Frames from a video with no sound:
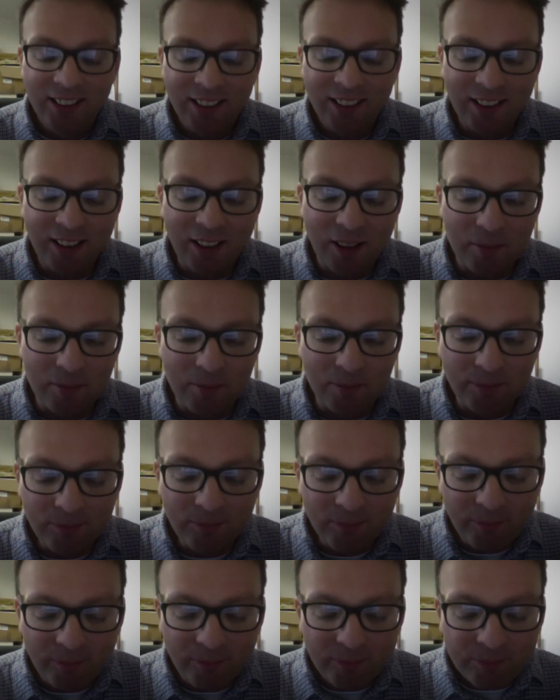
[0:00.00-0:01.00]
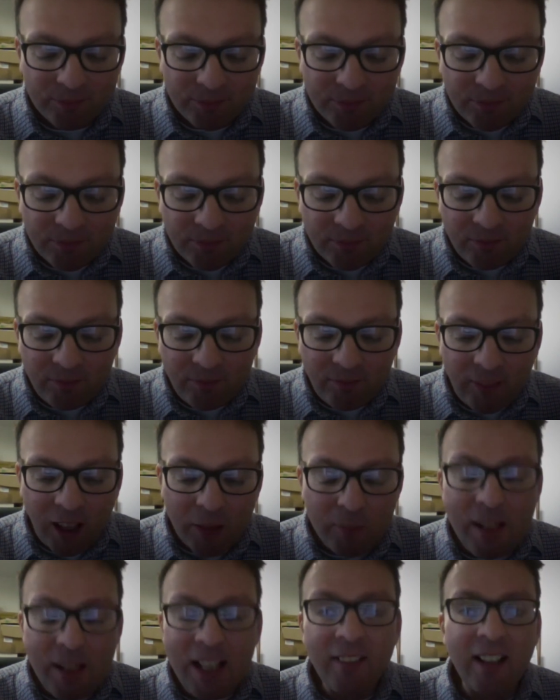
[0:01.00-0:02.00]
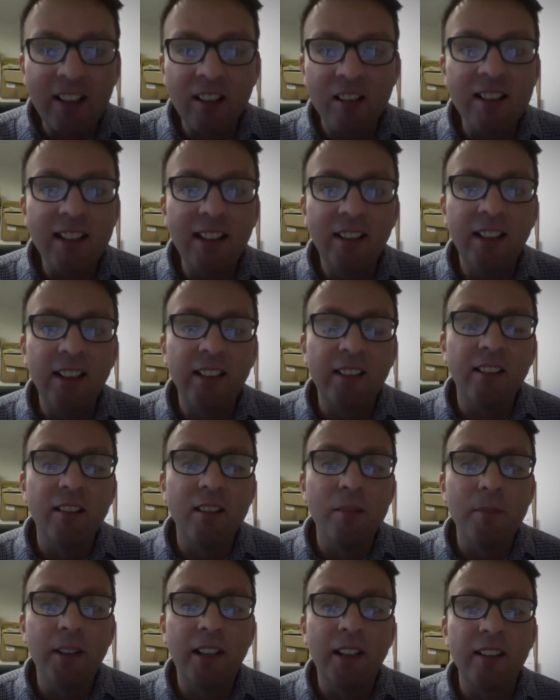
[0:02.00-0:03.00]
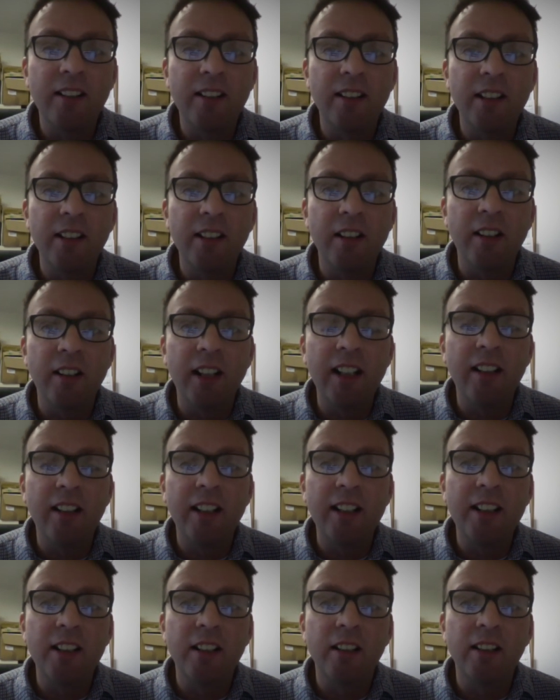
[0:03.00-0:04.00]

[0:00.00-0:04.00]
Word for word: Um, make that idling time because you know it, it's